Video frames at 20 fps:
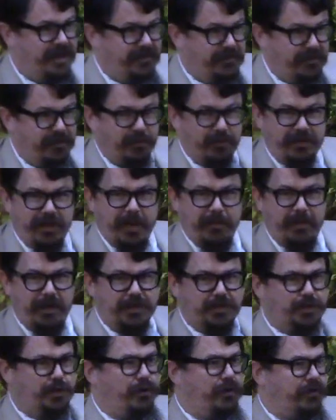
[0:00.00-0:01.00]
This was not my
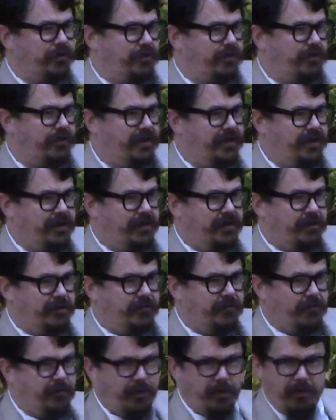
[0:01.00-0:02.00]
choice
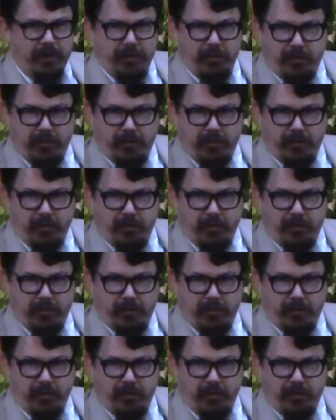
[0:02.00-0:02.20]
for a,